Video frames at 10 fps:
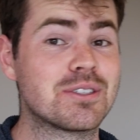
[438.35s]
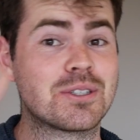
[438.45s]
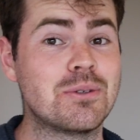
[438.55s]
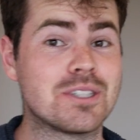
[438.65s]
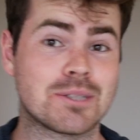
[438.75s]

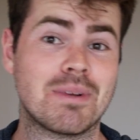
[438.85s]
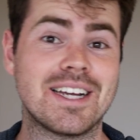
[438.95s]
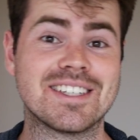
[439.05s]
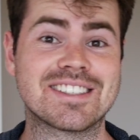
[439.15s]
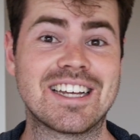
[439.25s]
two
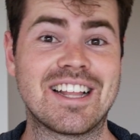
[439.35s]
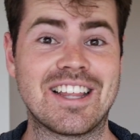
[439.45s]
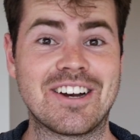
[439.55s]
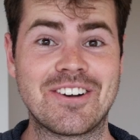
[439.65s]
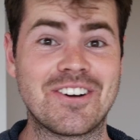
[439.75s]
displays
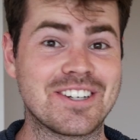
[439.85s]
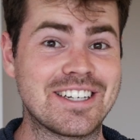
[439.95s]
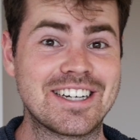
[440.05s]
that are not